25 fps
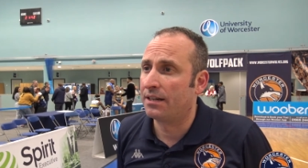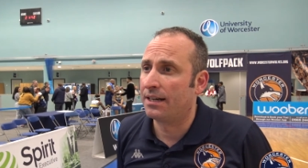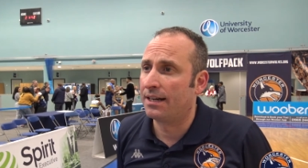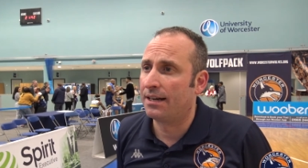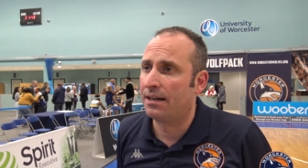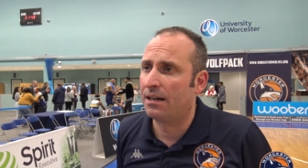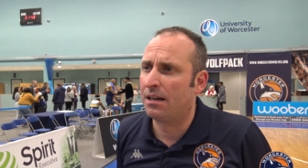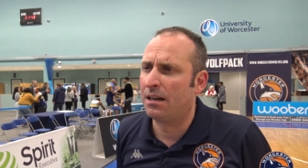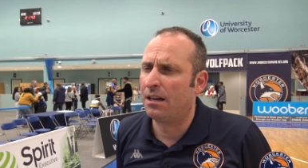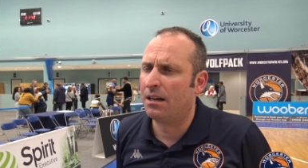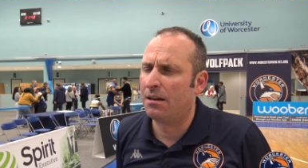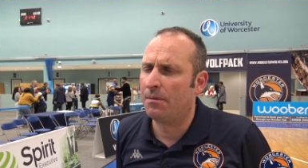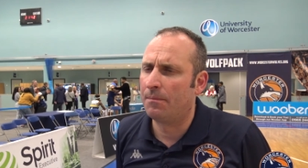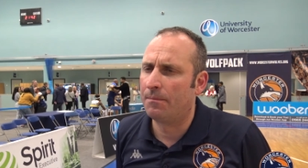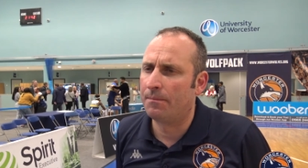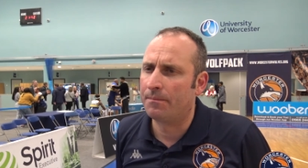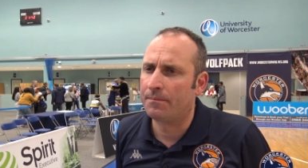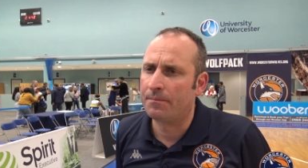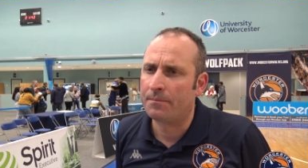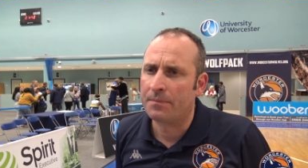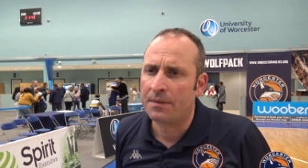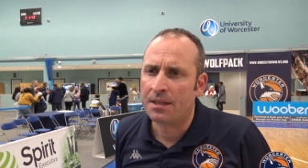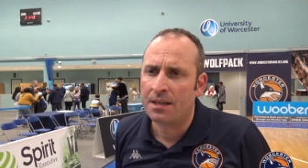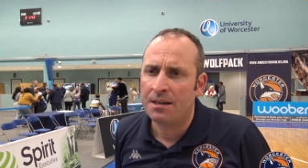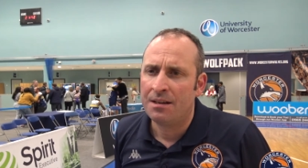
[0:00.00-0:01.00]
Um,
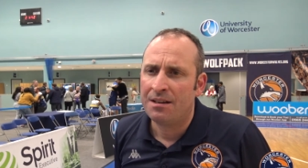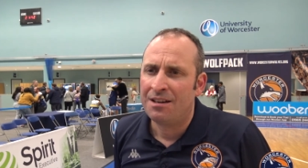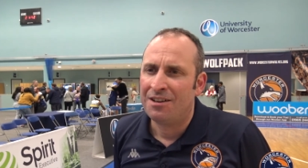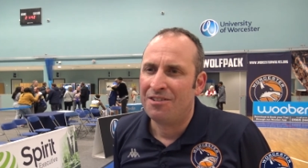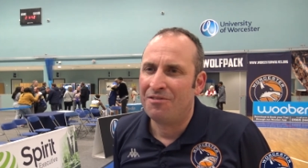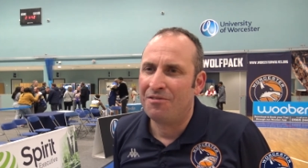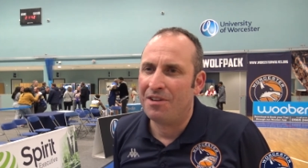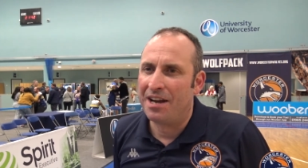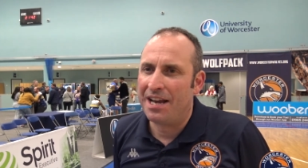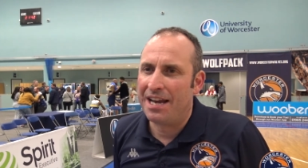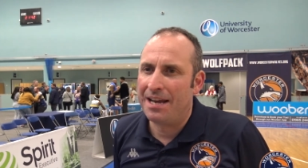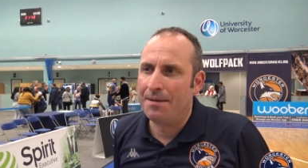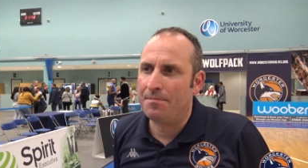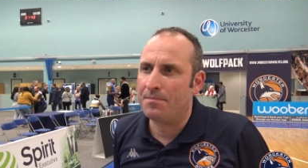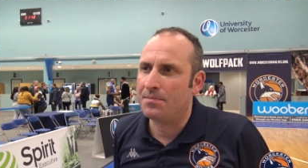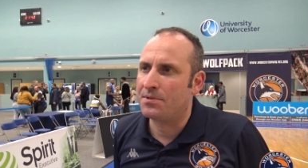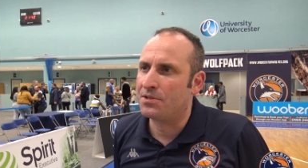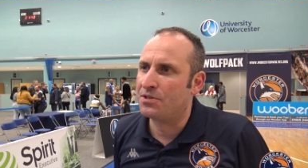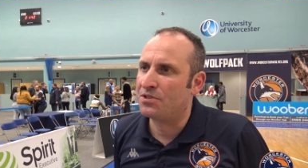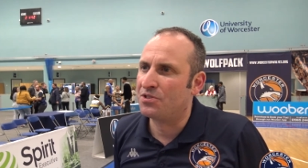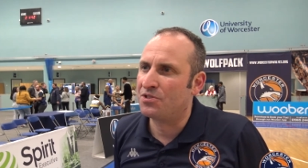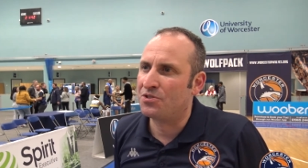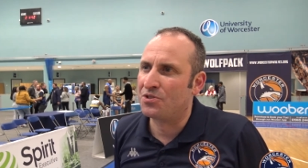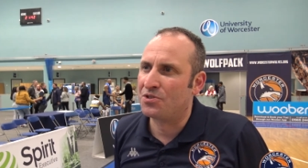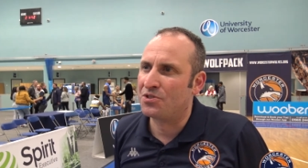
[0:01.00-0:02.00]

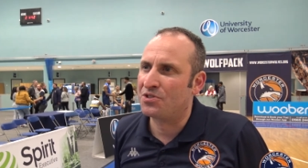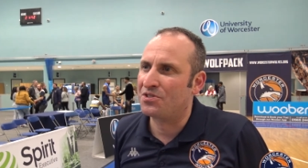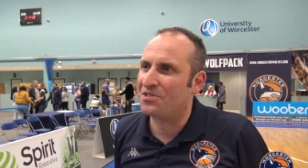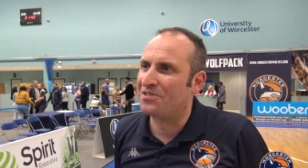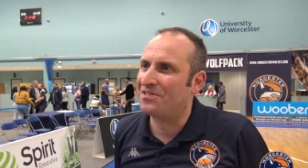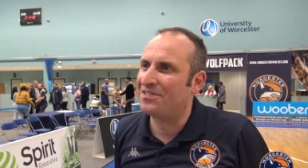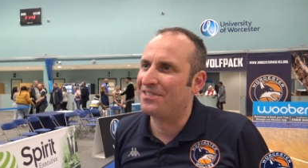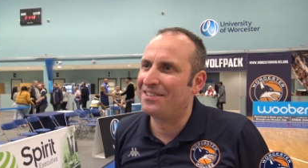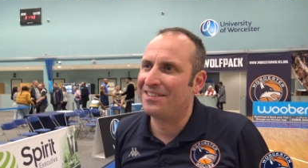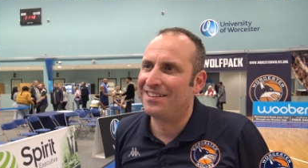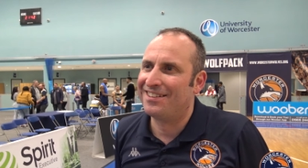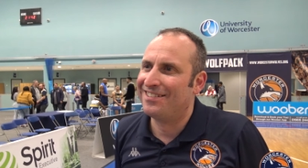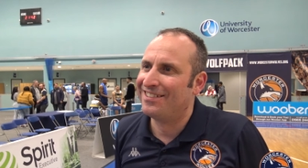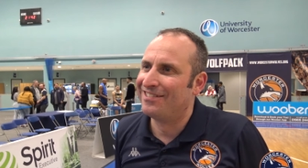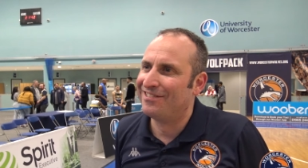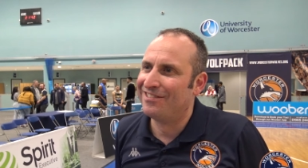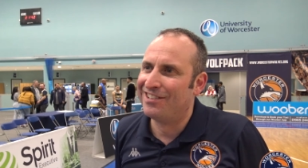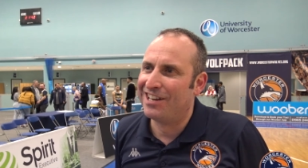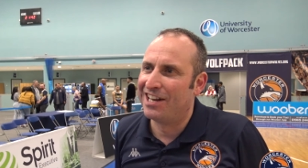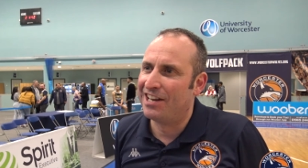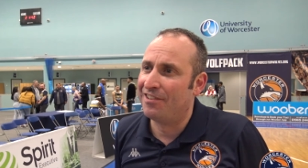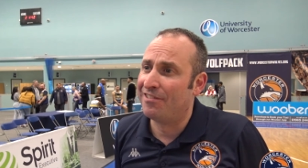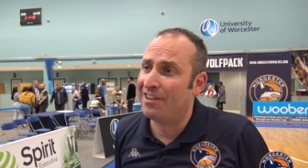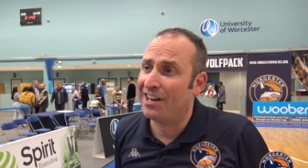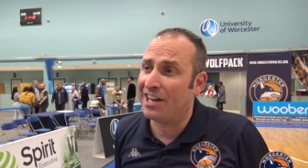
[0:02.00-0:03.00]
Raheem's just
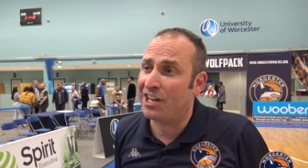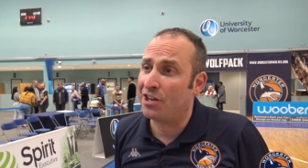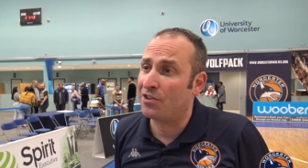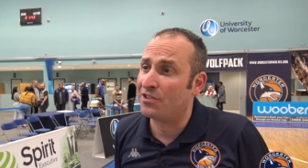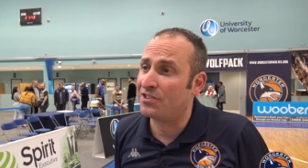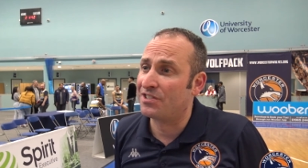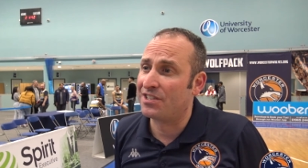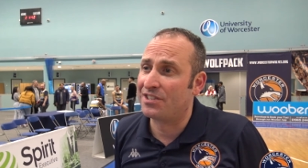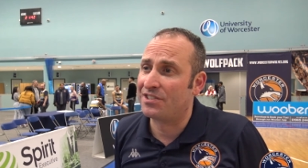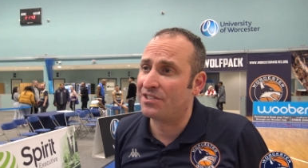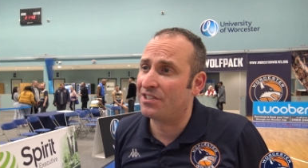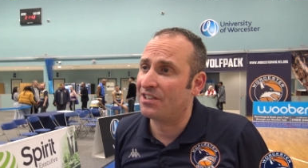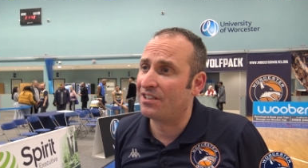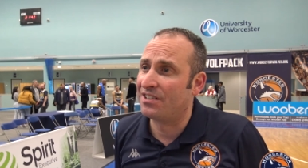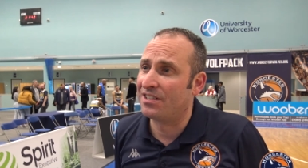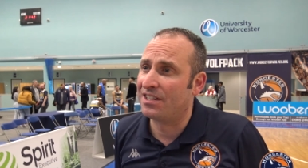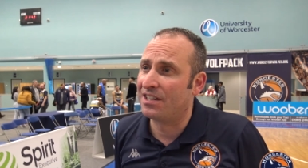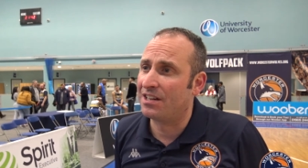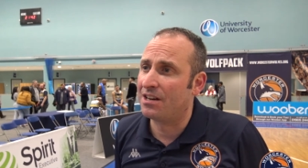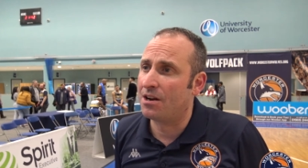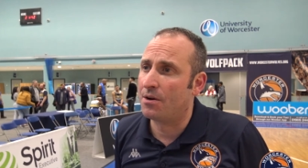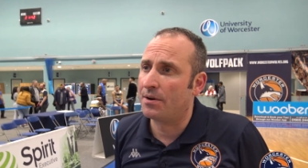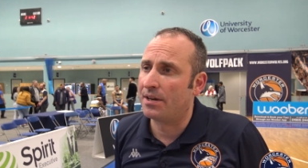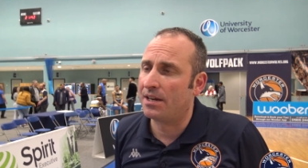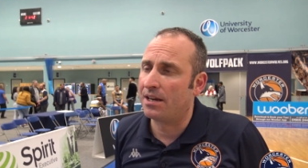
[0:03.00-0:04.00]
really, really consistent.
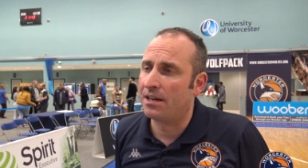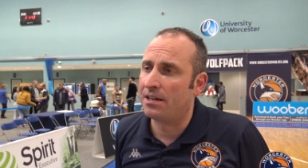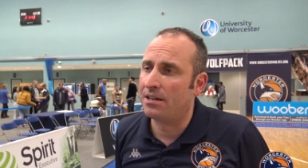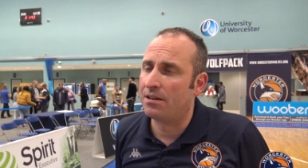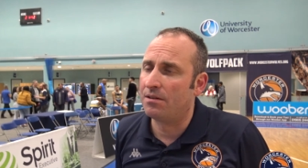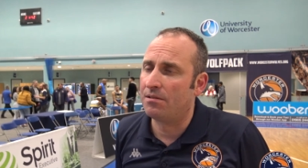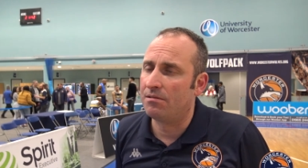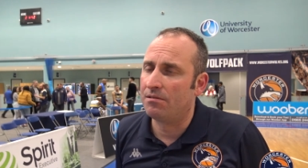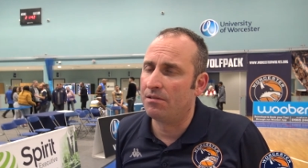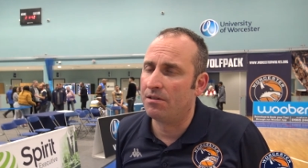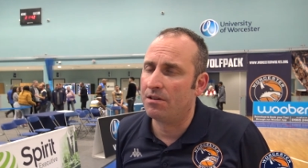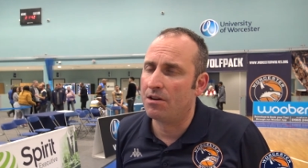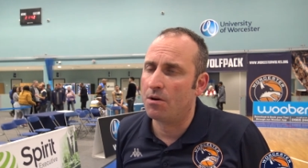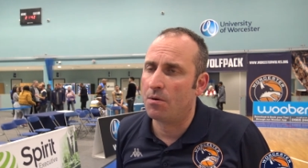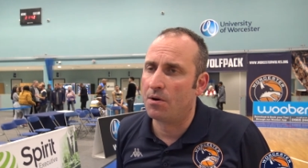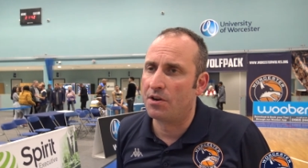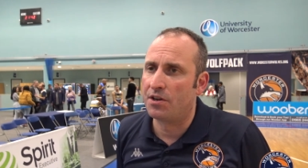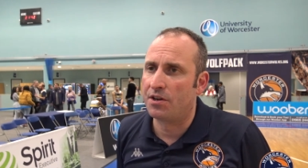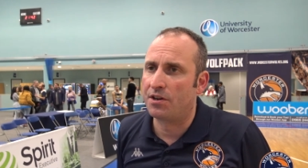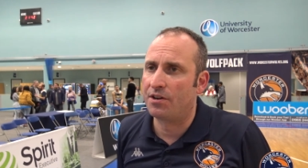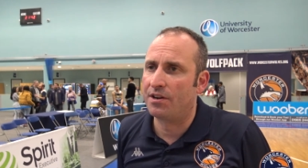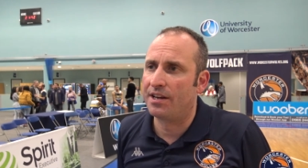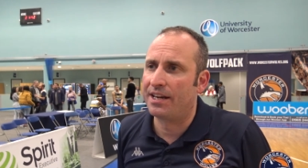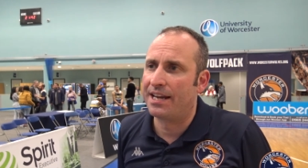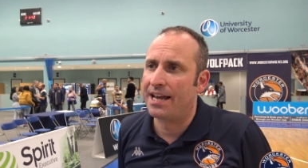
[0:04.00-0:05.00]
You know, you, you know what
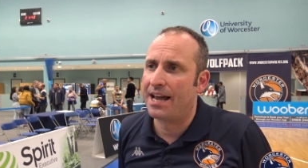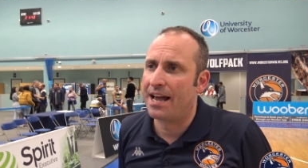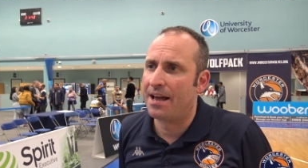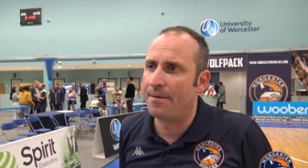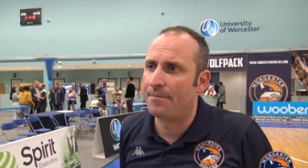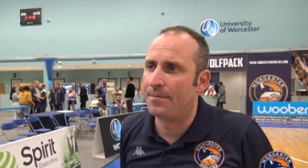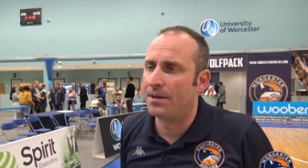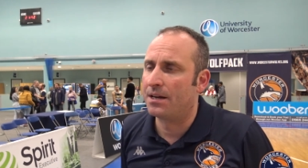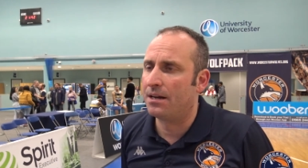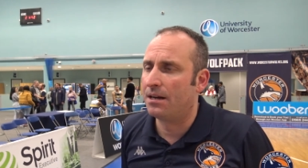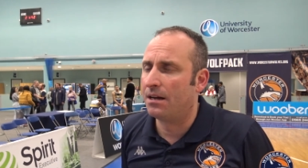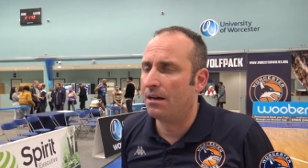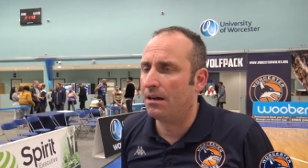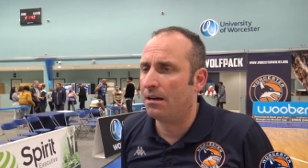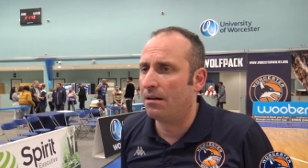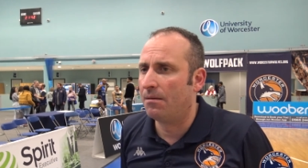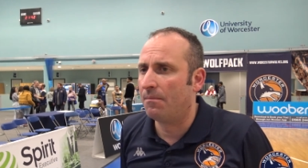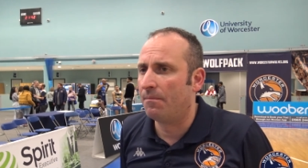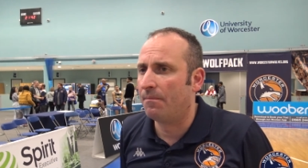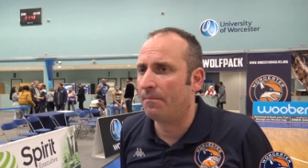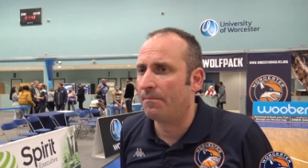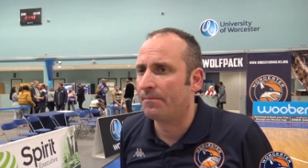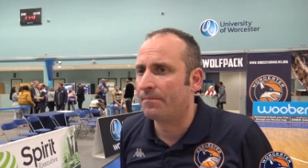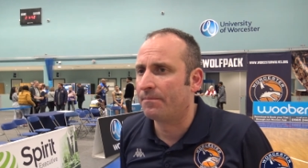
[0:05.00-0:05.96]
you're going to get. Um,